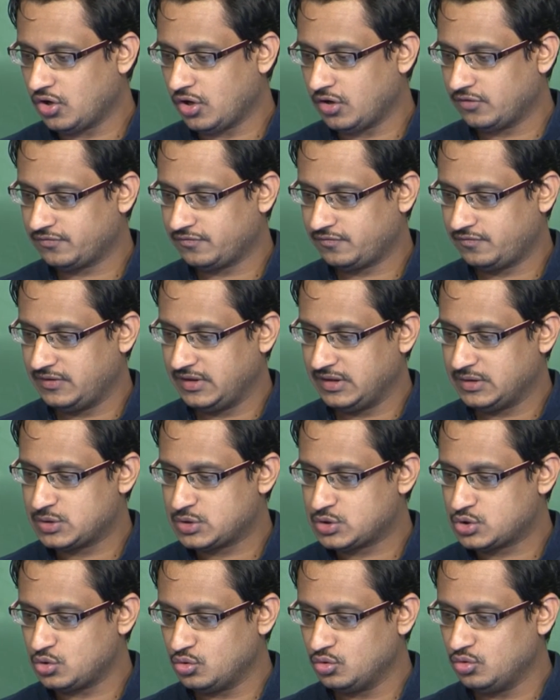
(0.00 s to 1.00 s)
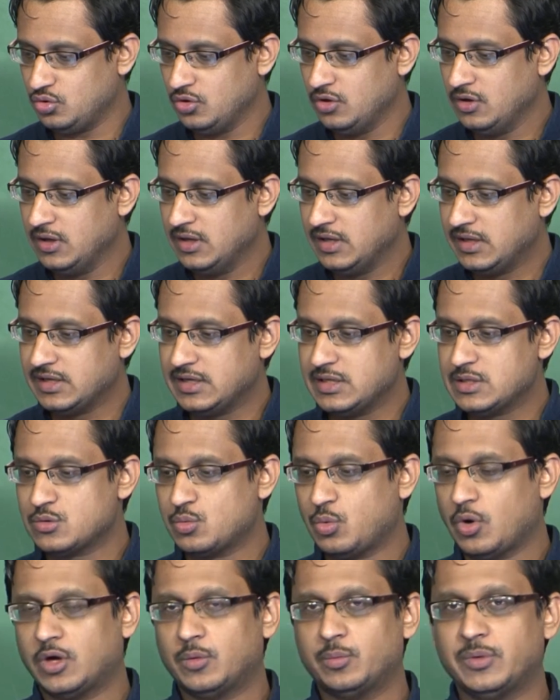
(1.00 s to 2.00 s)
of these two is
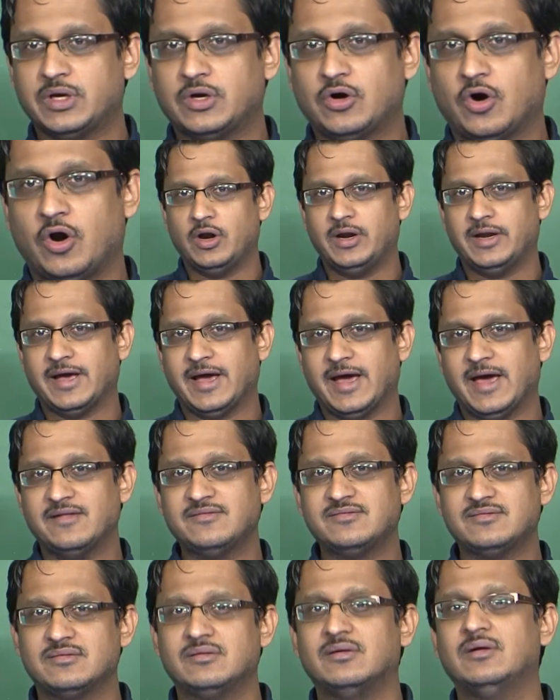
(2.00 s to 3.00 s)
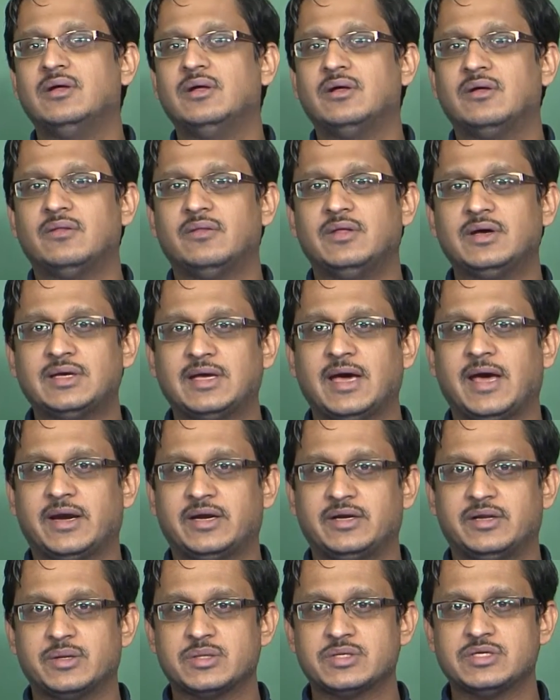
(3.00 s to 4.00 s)
what we called as the
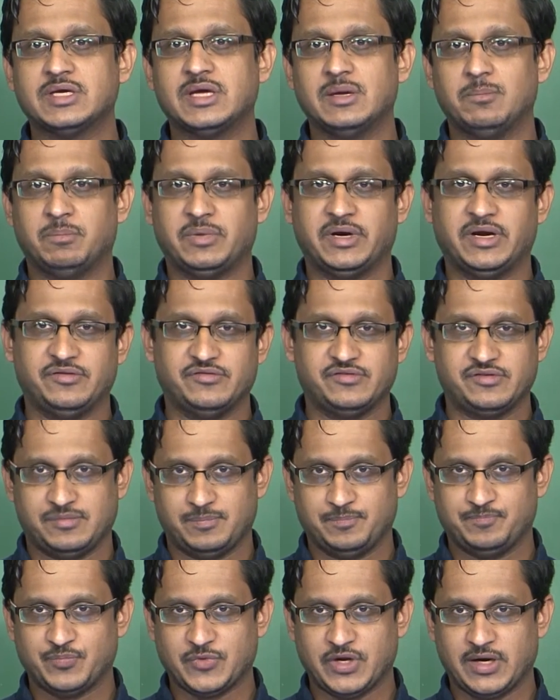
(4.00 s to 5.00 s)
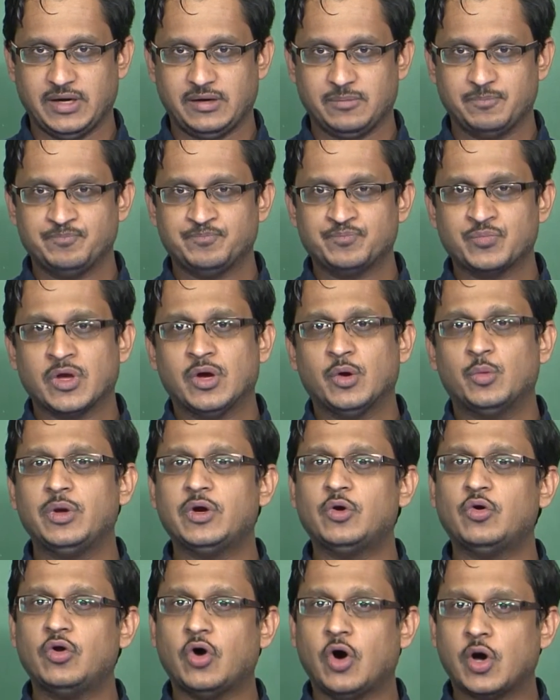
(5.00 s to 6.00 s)
characteristic impedance, right. We
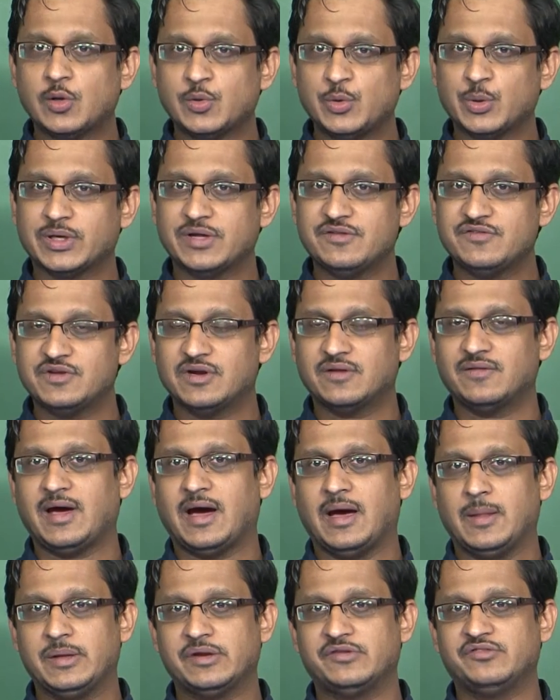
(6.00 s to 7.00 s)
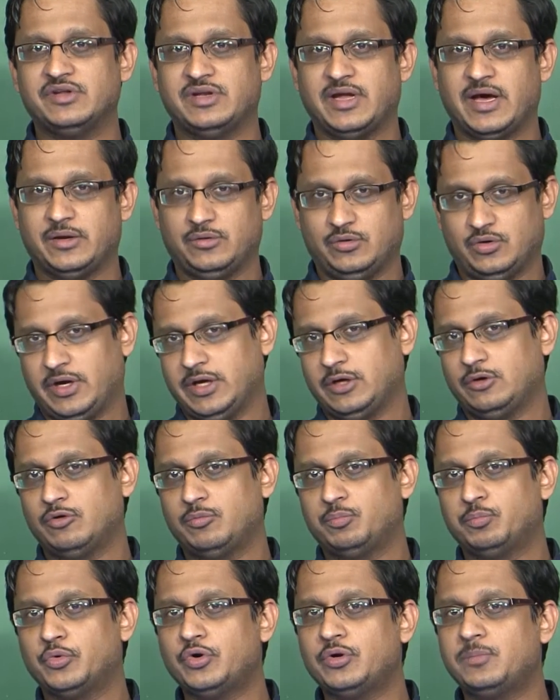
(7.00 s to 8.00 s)
could also consider the other scenario. I
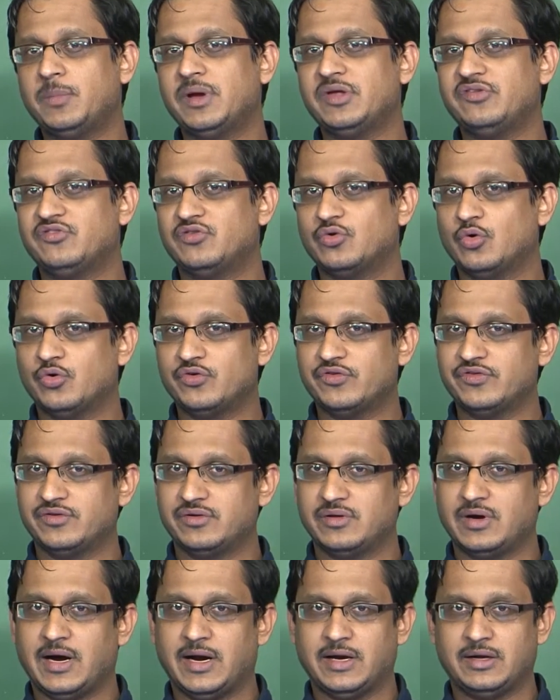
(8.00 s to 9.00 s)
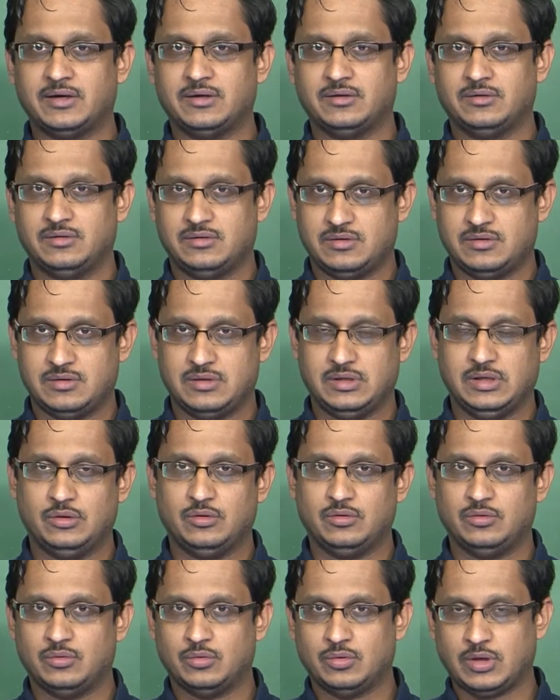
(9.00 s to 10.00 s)
could put my source at
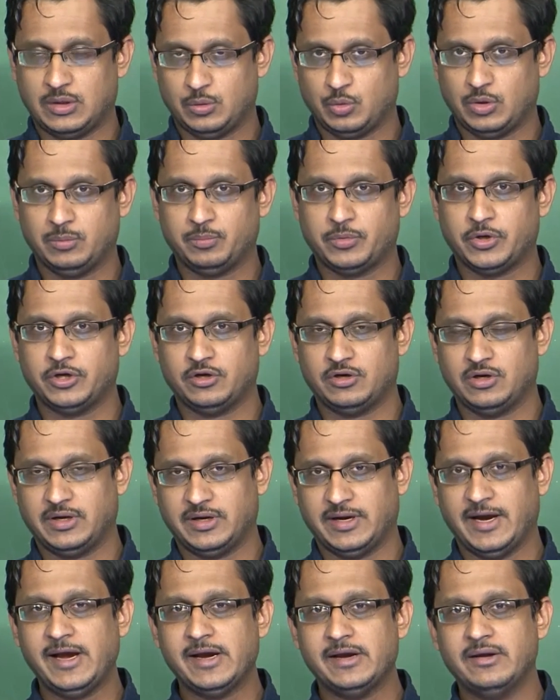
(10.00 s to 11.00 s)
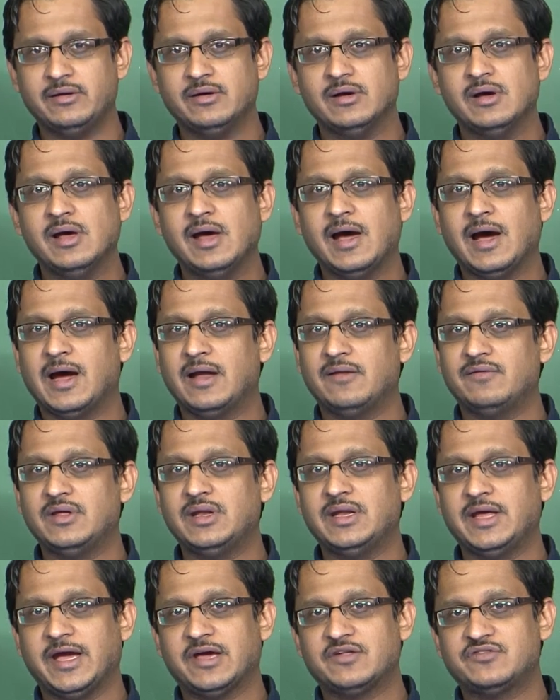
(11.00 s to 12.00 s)
at one particular end and
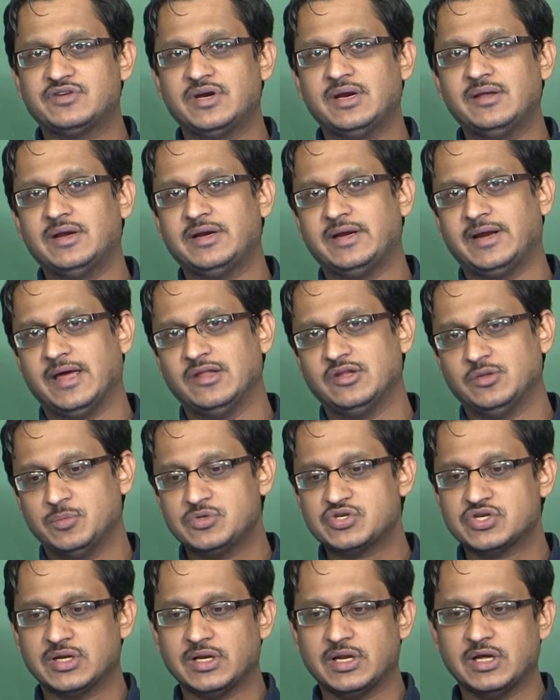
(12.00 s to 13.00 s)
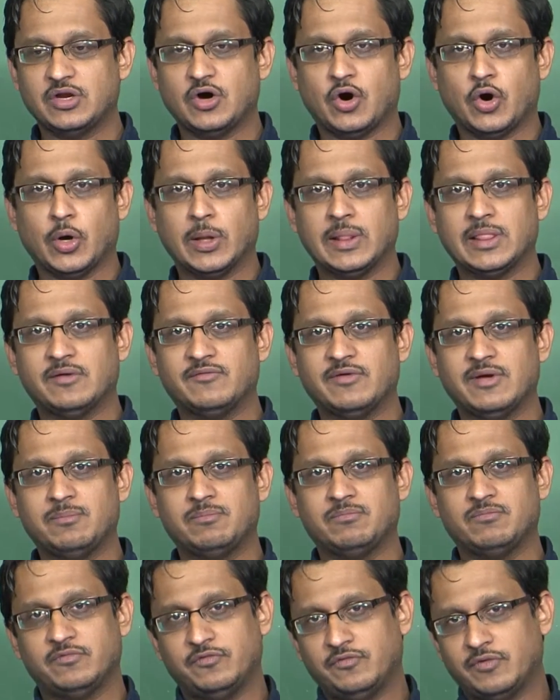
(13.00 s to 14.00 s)
then extend the transmission line all the way
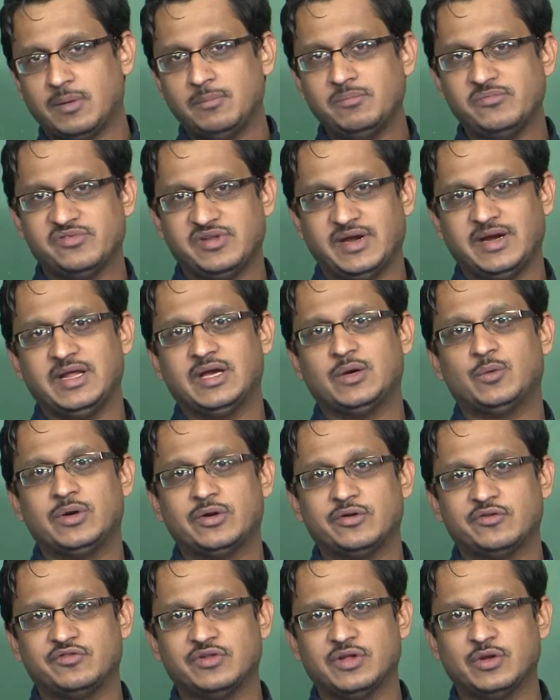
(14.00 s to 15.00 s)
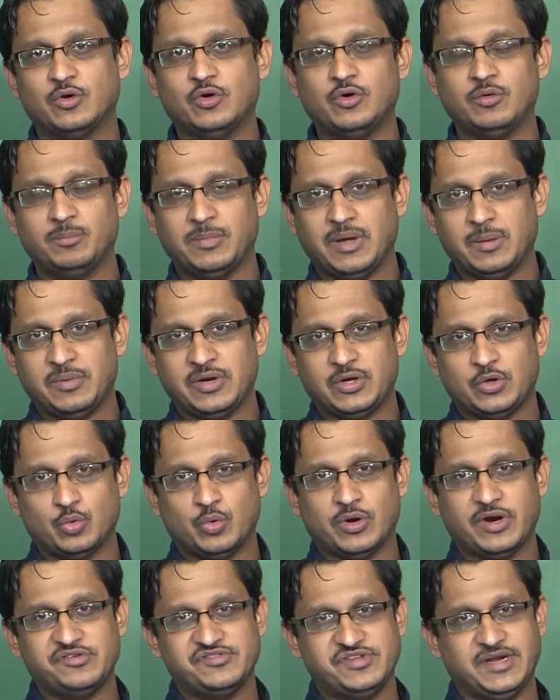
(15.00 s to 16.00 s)
from z equal to 0 maybe
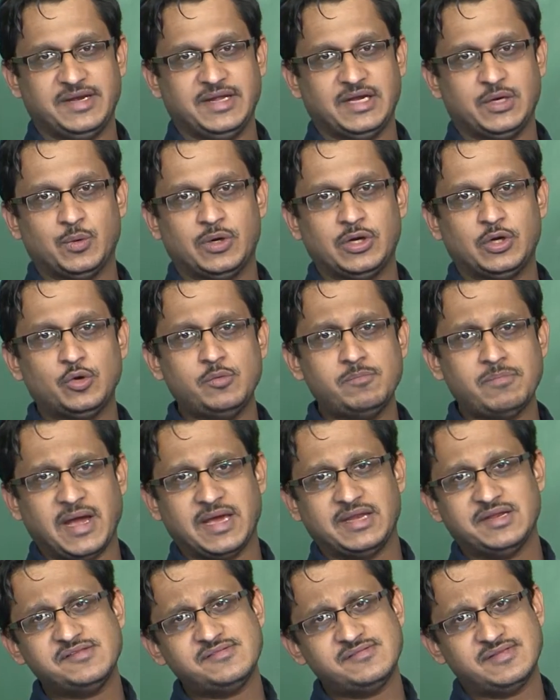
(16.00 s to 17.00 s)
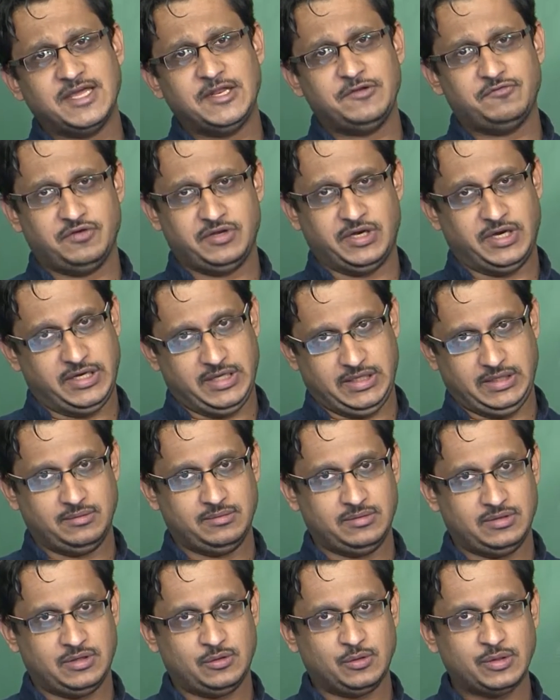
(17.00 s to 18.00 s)
towards z equal to minus infinity.
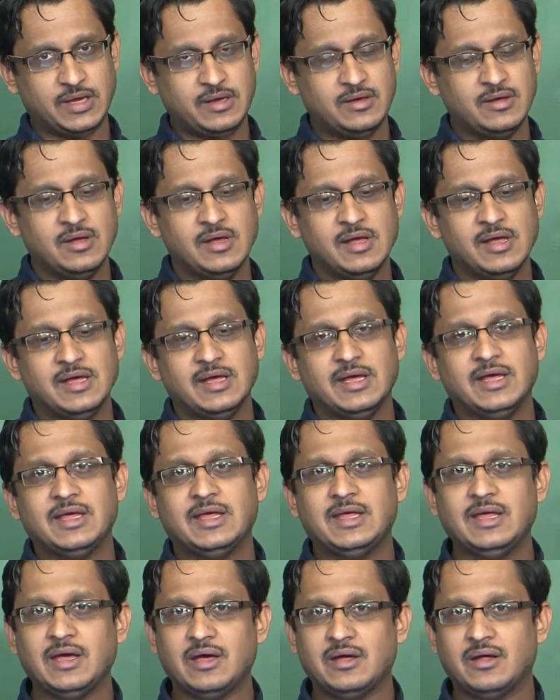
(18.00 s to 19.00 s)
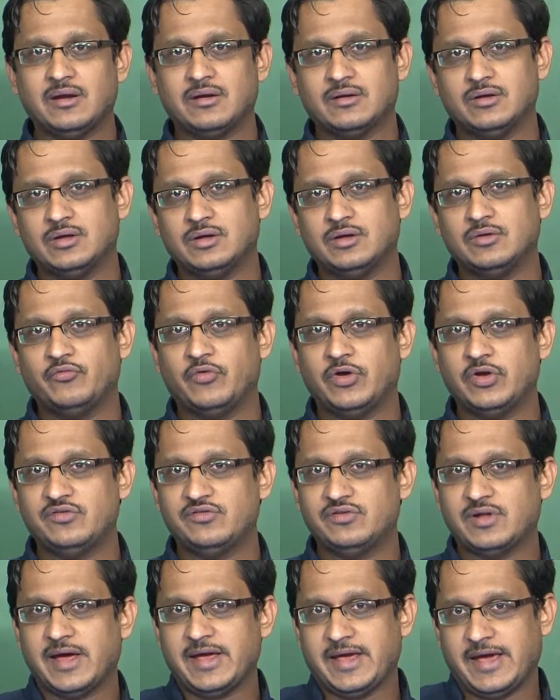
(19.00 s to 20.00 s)
Okay. Here,
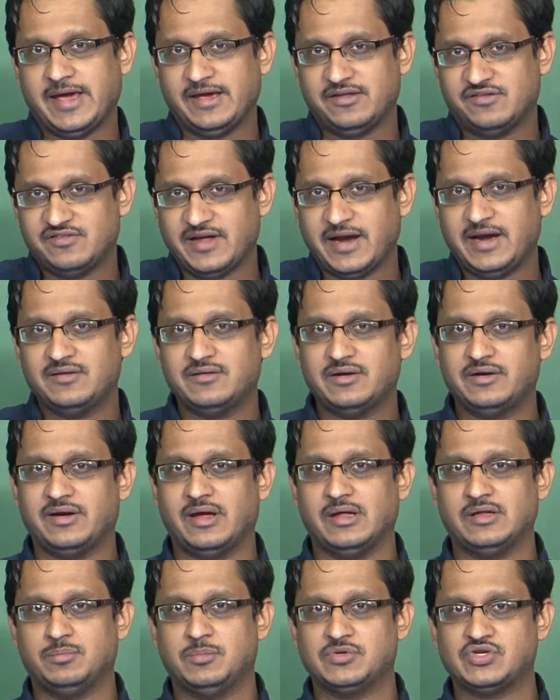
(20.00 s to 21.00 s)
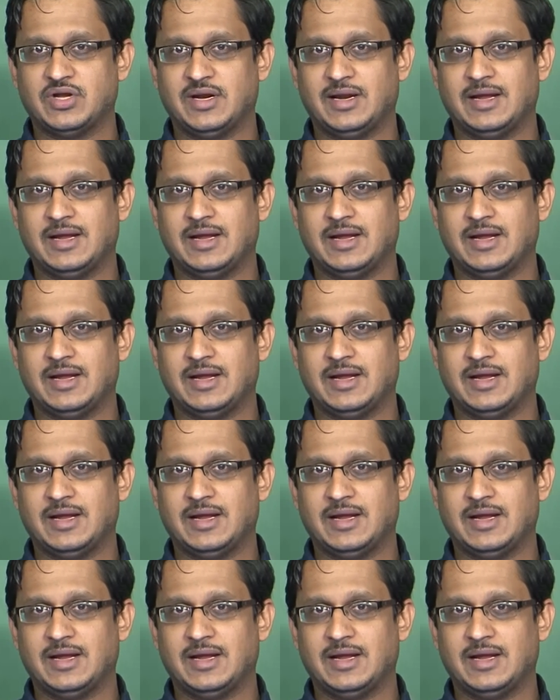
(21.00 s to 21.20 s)
once I excite the transmission